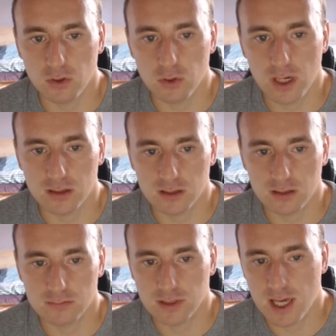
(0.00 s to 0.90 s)
You
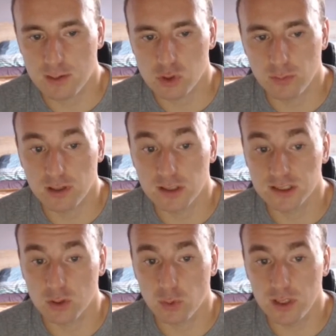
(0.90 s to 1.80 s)
cannot capture
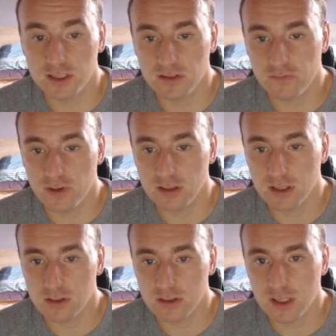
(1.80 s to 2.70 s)
because the queen is
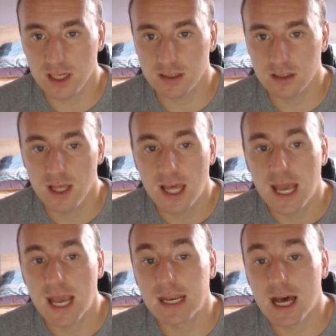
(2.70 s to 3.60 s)
defending the knight,
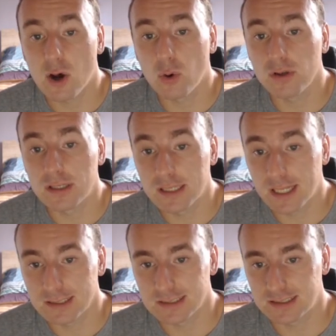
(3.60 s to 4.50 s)
and now
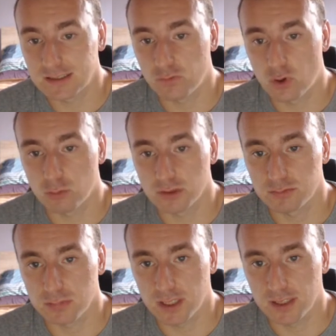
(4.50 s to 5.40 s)
knight to c4 was
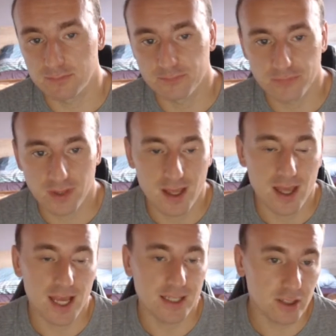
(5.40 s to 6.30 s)
played.
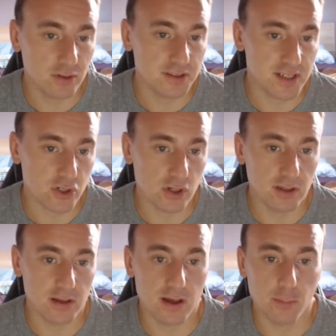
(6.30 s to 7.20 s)
And that was
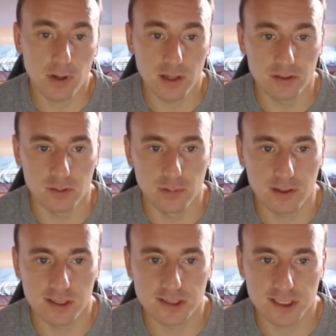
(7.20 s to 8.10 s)
actually a blunder
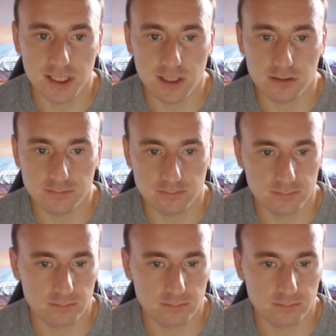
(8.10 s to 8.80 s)
because here,